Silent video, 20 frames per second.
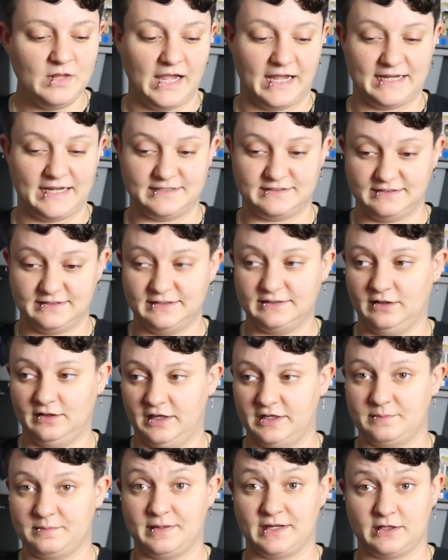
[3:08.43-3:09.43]
I did
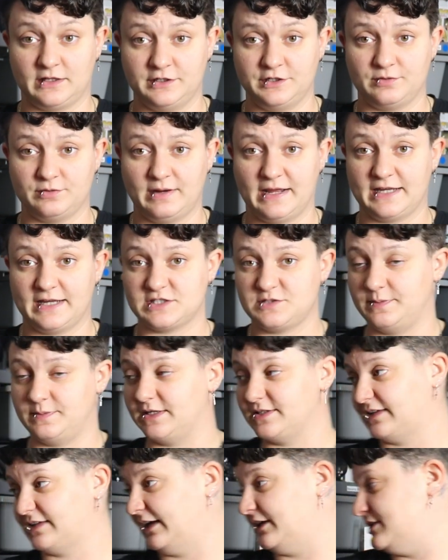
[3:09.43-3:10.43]
like my clear racks
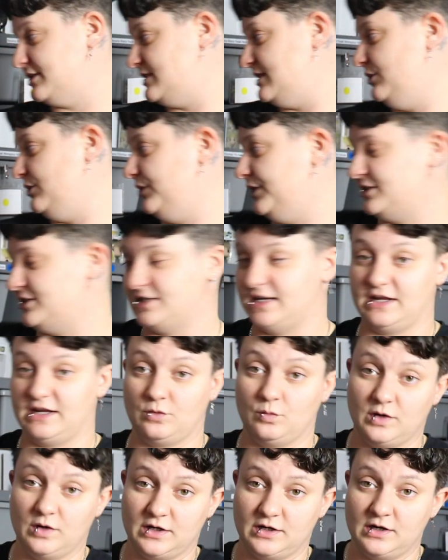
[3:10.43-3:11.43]
because I could see where the
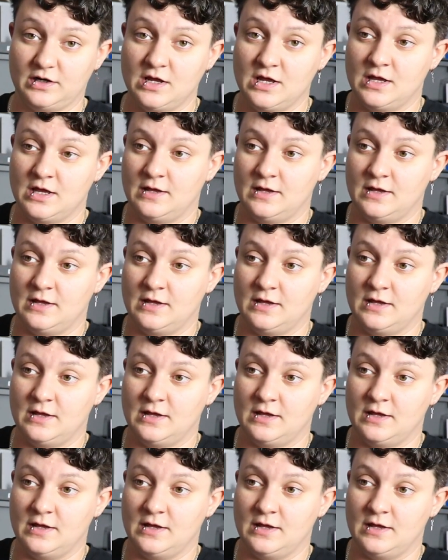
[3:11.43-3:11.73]
snake were.